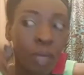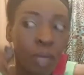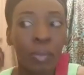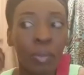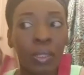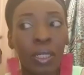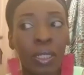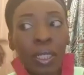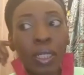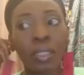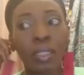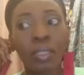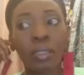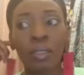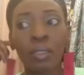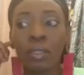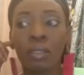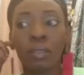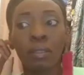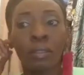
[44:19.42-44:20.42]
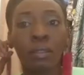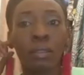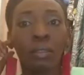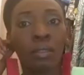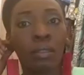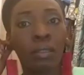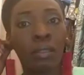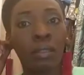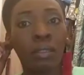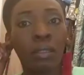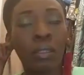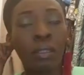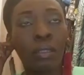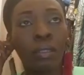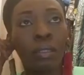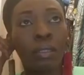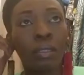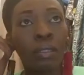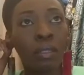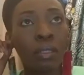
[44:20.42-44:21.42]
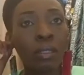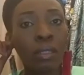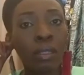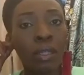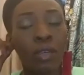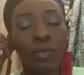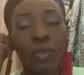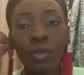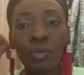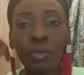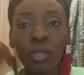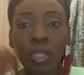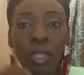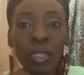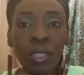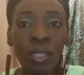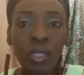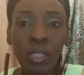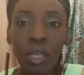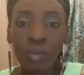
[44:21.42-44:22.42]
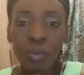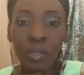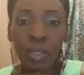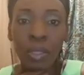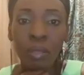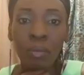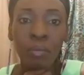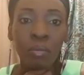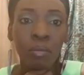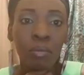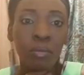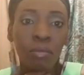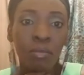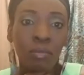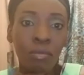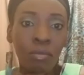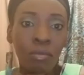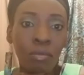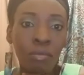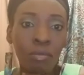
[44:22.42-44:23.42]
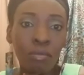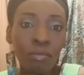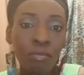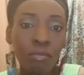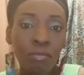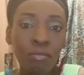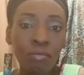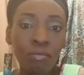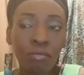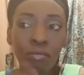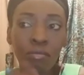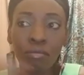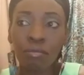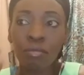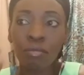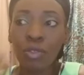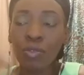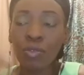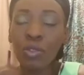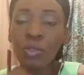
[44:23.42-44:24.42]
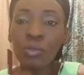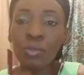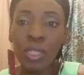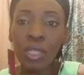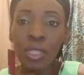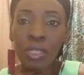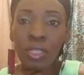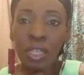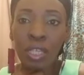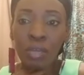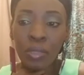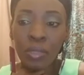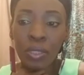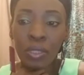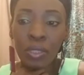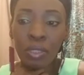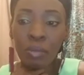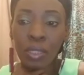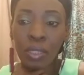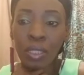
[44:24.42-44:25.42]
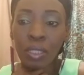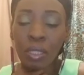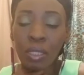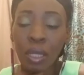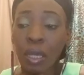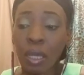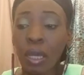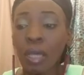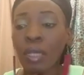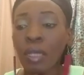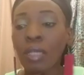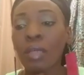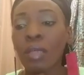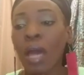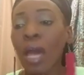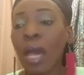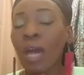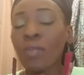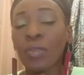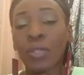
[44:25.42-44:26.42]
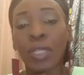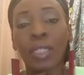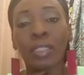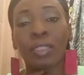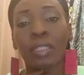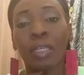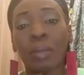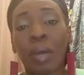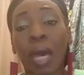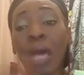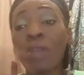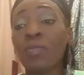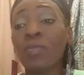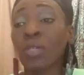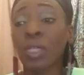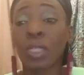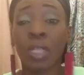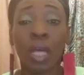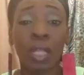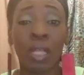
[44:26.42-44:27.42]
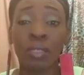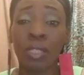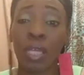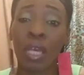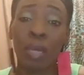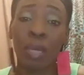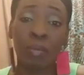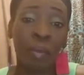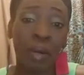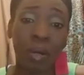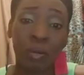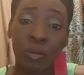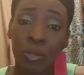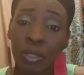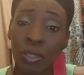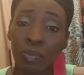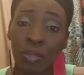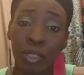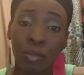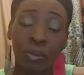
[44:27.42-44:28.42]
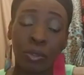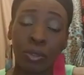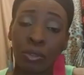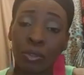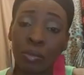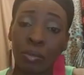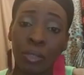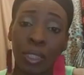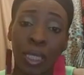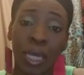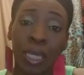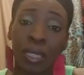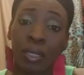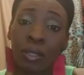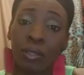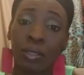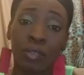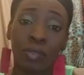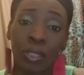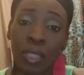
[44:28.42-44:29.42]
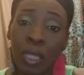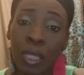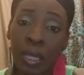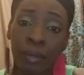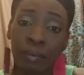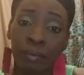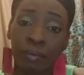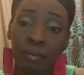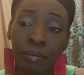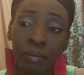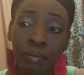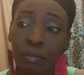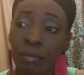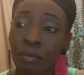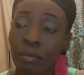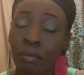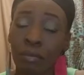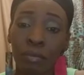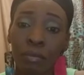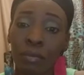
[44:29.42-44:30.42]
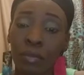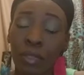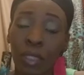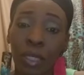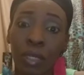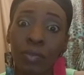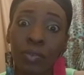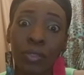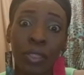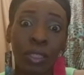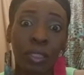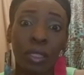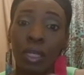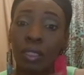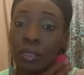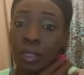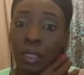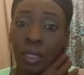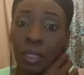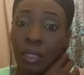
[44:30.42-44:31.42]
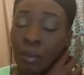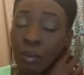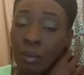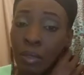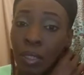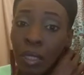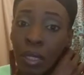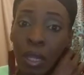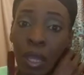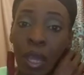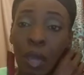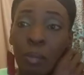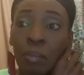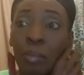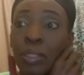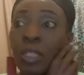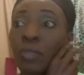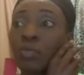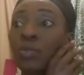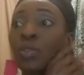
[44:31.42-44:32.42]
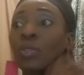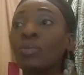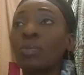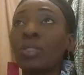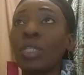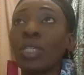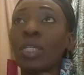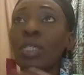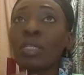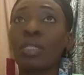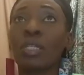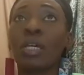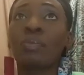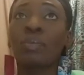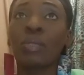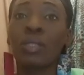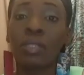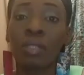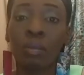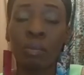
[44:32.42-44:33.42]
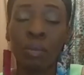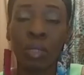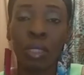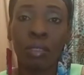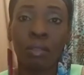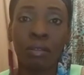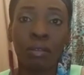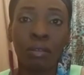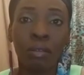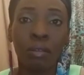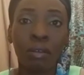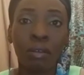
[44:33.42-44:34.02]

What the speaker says: Because if you did something to me, I forget it. I forget all the time about what people do to me. I ain't gonna even lie. I forget all the time. But if you did something to me